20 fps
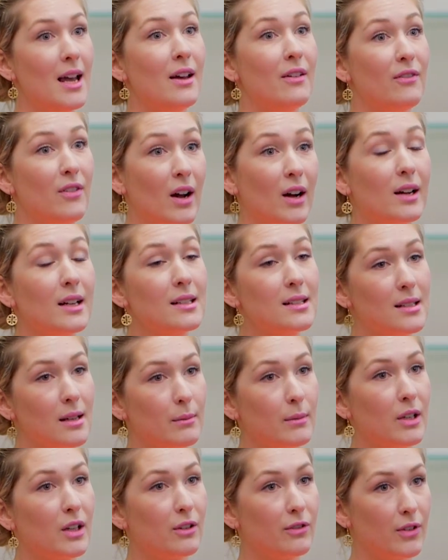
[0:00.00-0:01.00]
Very
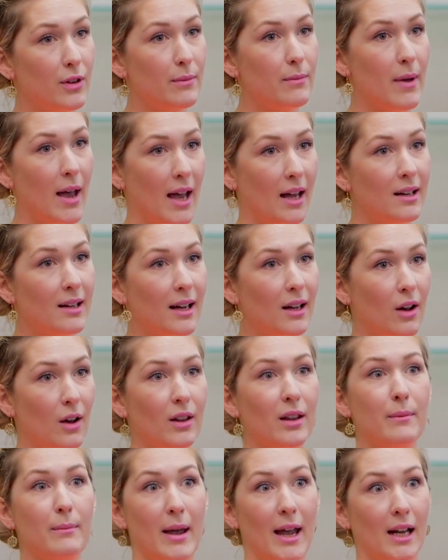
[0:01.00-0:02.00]
similar for men, I call
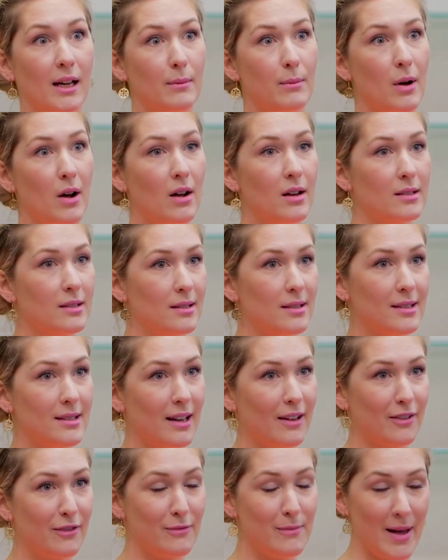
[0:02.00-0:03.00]
it menopause instead
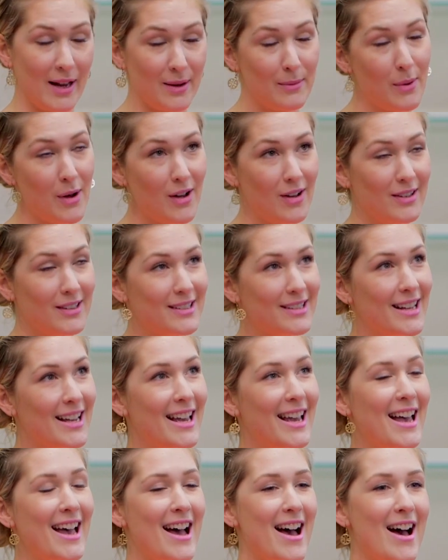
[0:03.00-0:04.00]
of menopause,
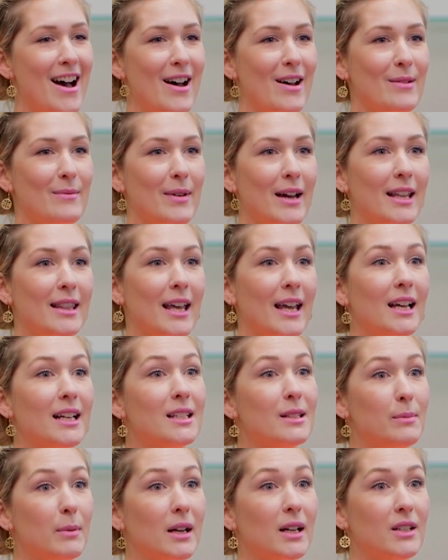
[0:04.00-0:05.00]
and they
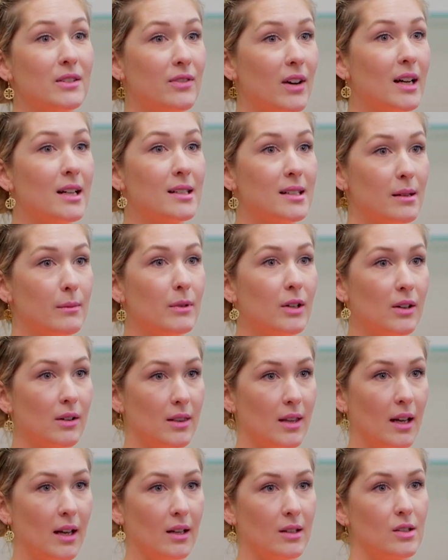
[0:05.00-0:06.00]
experience very similar
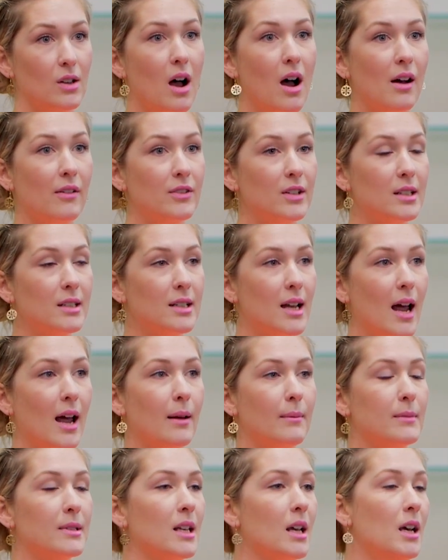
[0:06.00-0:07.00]
things.
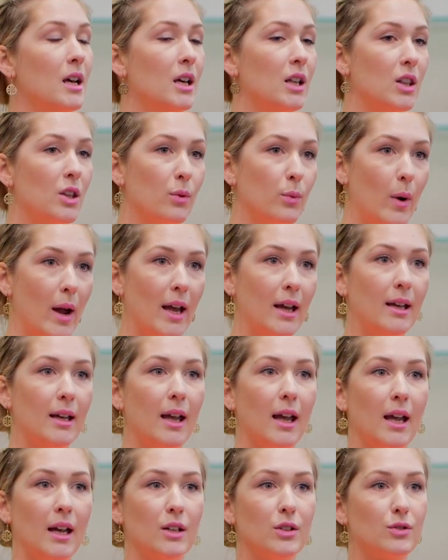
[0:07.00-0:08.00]
Oftentimes the weight
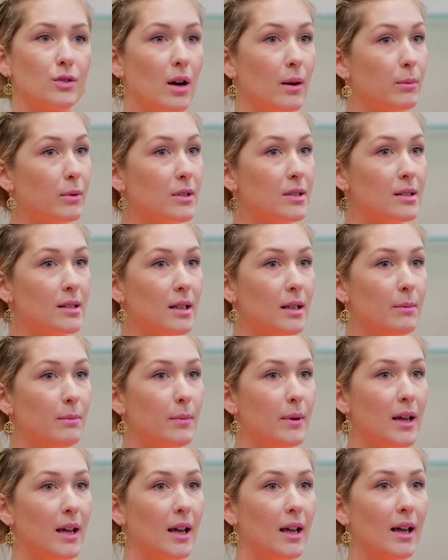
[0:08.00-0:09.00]
gain, trouble
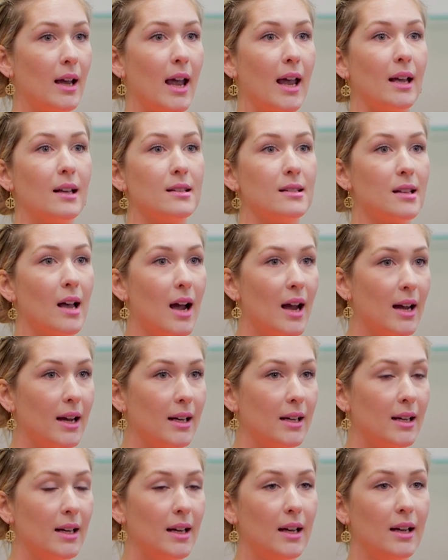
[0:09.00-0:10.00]
sleeping,
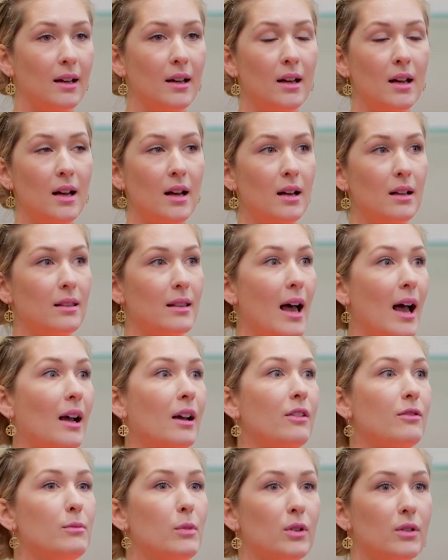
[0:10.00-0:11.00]
anxiety, lack
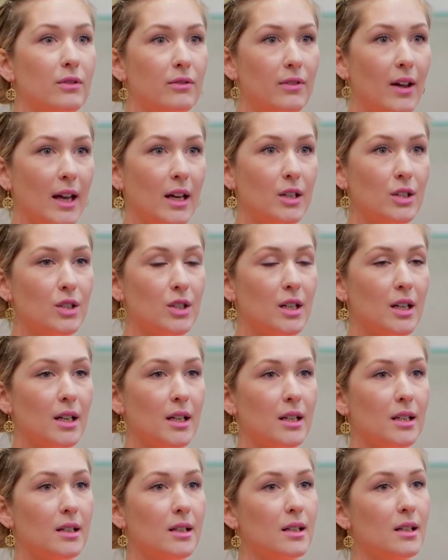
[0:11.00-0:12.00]
of
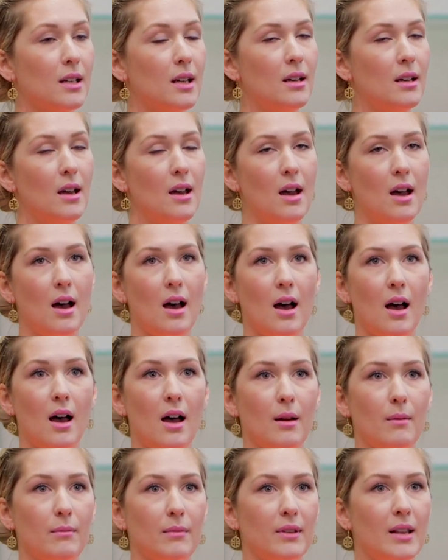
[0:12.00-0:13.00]
motivation,
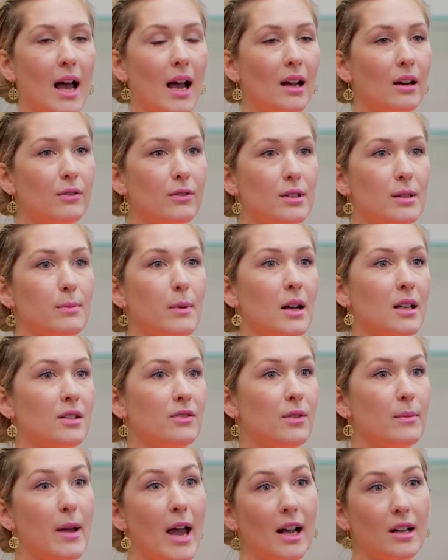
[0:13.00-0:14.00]
lack of response
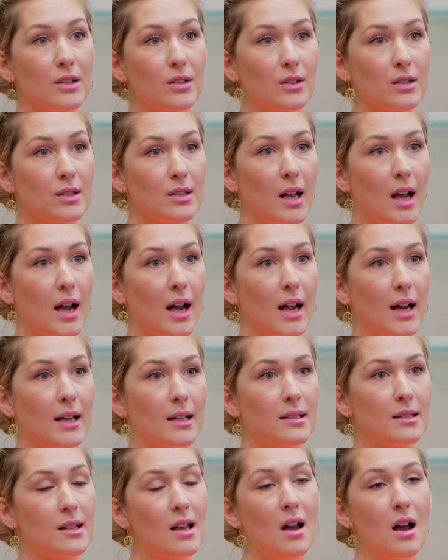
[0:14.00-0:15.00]
from
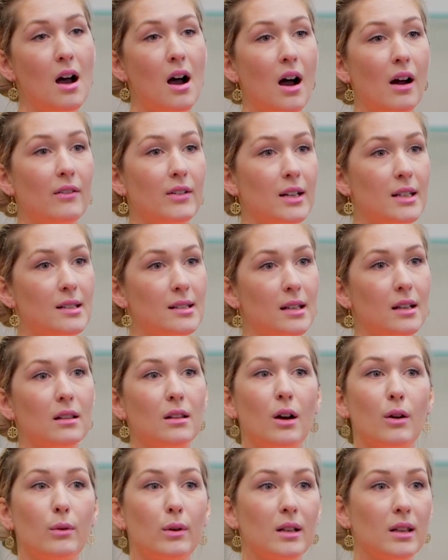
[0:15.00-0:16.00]
exercise, obviously
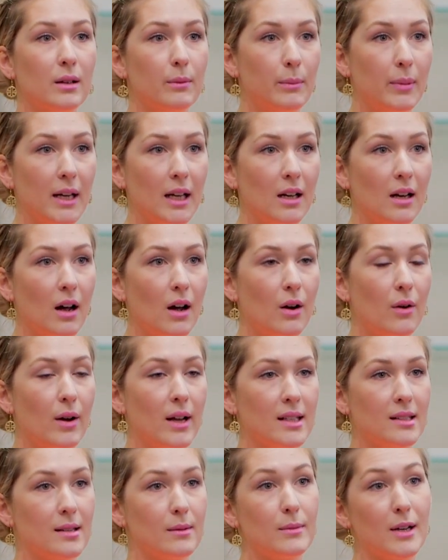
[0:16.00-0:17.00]
lower libido,
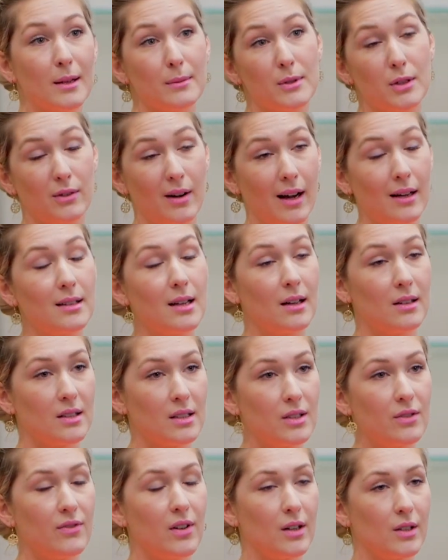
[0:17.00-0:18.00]
and sometimes erectile
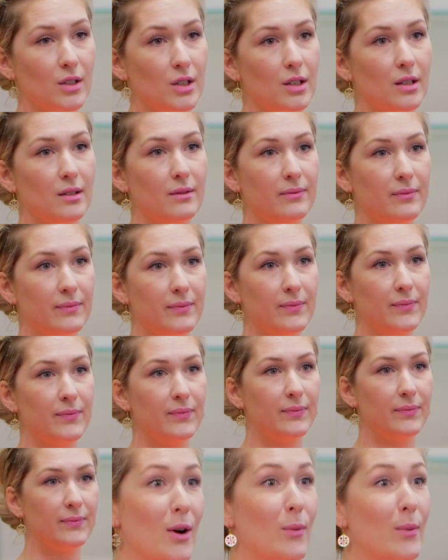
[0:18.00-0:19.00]
dysfunction.
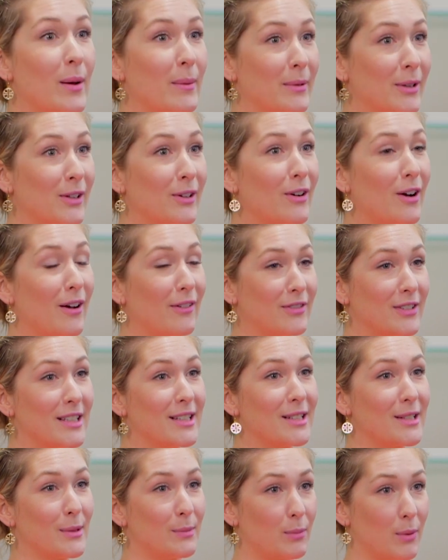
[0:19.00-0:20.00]
Women are often
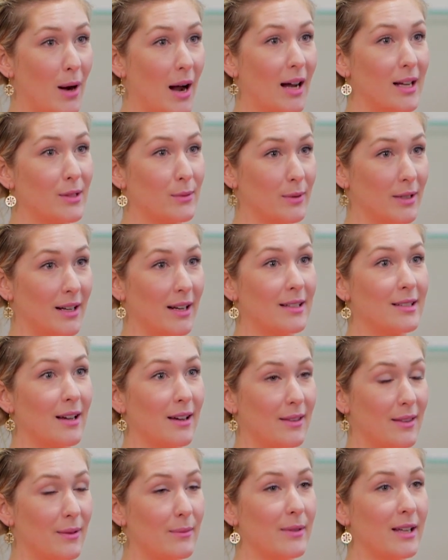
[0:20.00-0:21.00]
surprised when I tell
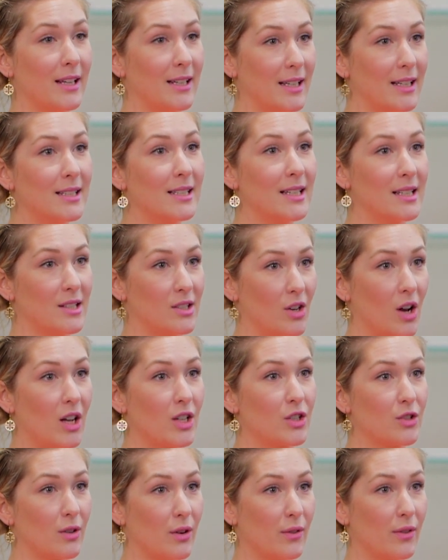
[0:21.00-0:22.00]
them they need
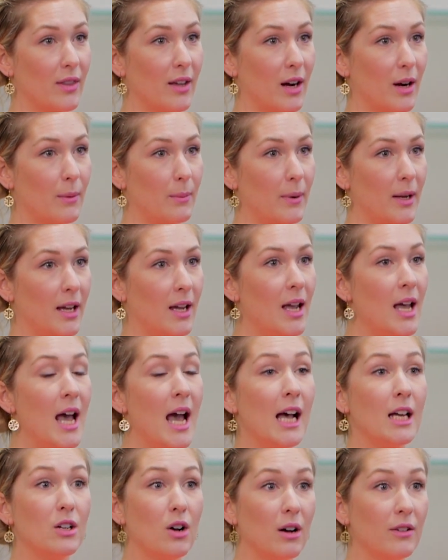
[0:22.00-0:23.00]
testosterone therapy,
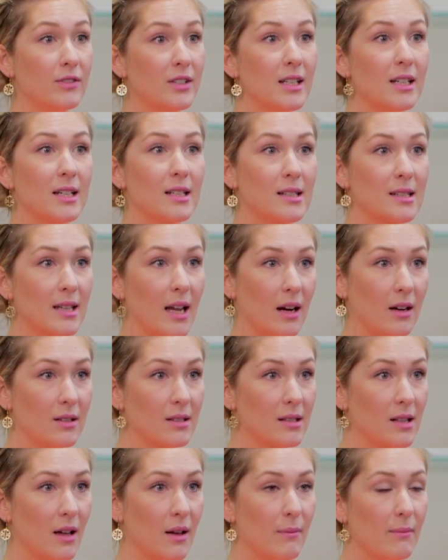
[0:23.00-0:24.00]
and often it scares
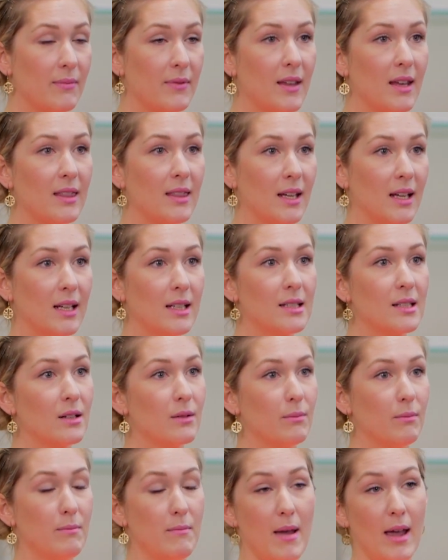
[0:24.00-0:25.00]
them. They think it's a
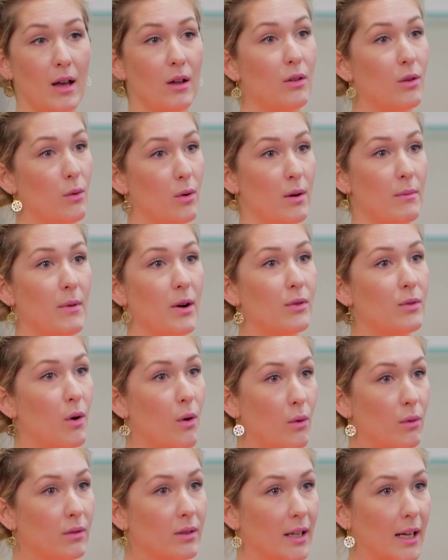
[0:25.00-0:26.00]
male hormone
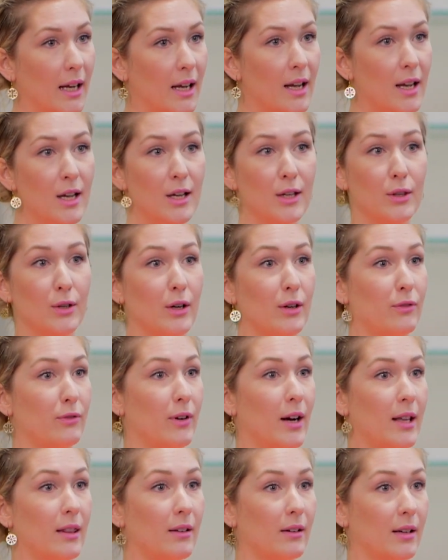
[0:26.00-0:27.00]
only. They're
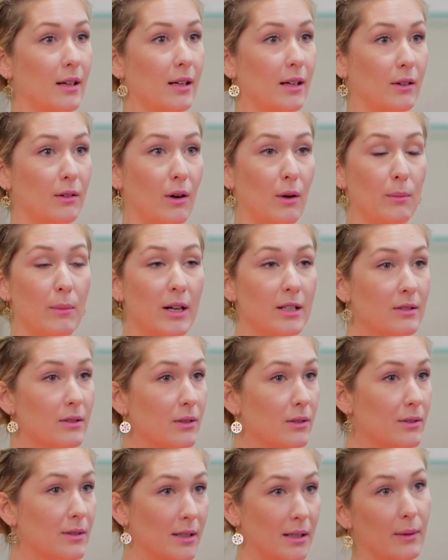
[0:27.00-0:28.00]
afraid they're going to grow
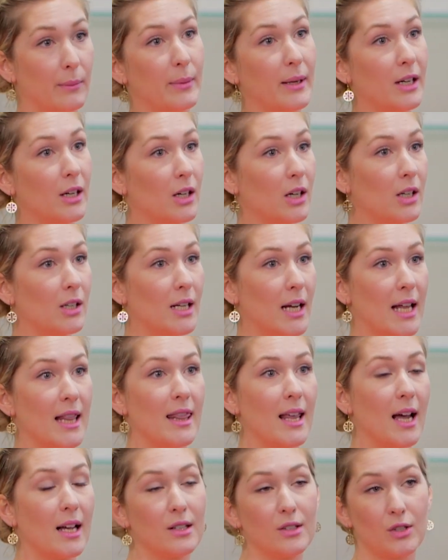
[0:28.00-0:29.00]
muscles and a beard, and
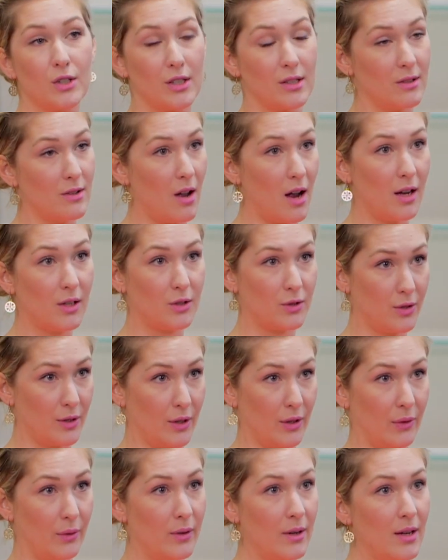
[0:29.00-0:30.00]
that is just not
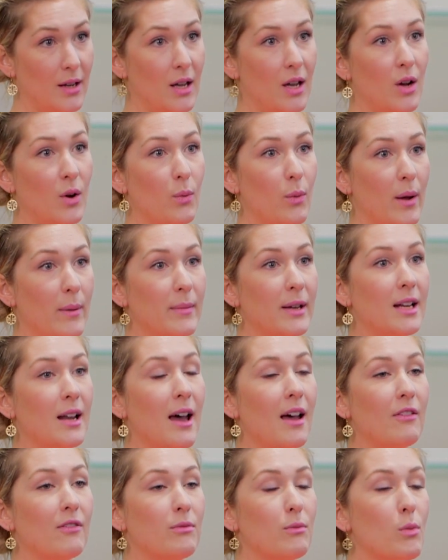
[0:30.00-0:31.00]
true. Women
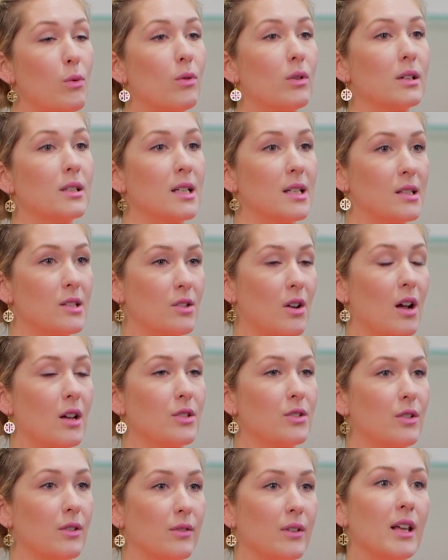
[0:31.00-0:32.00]
have more
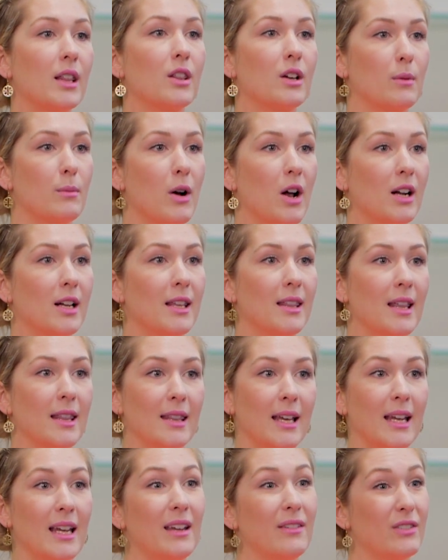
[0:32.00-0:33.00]
testosterone in their body than
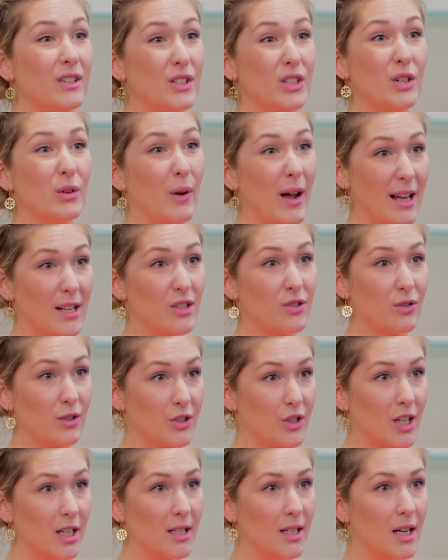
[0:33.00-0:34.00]
they even do
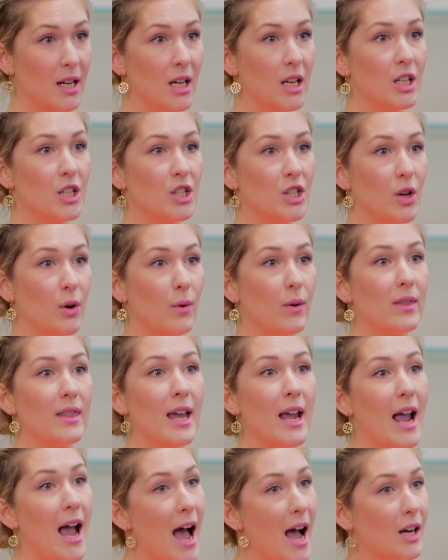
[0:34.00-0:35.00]
estrogen. So
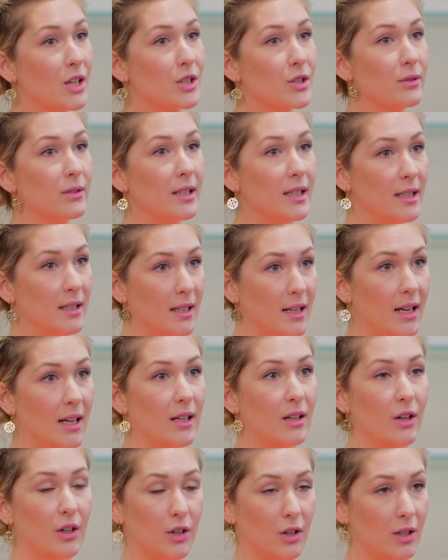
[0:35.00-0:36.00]
they actually need
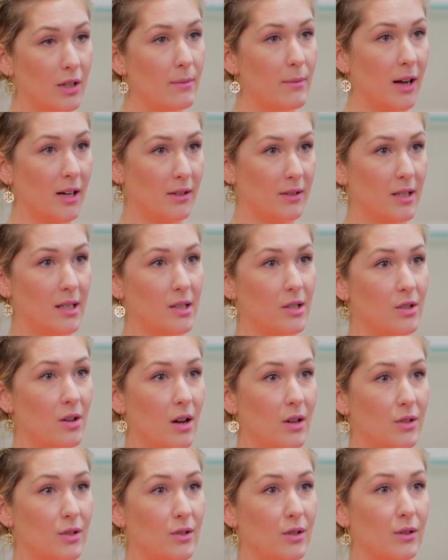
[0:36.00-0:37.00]
a good amount of
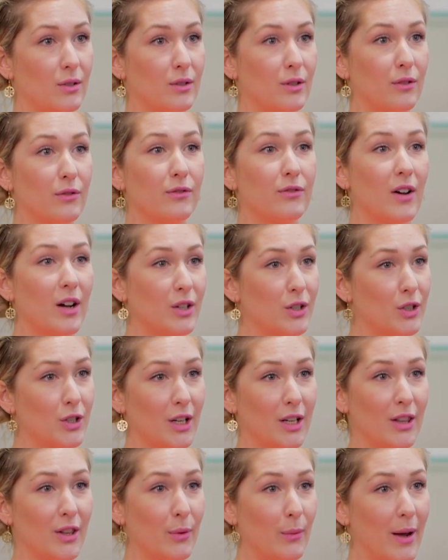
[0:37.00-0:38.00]
testosterone to
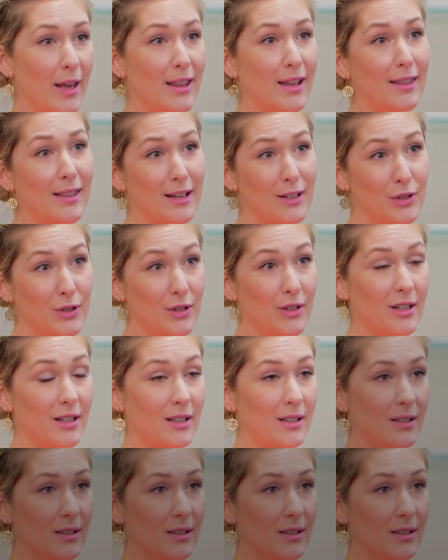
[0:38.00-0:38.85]
function the way that they should.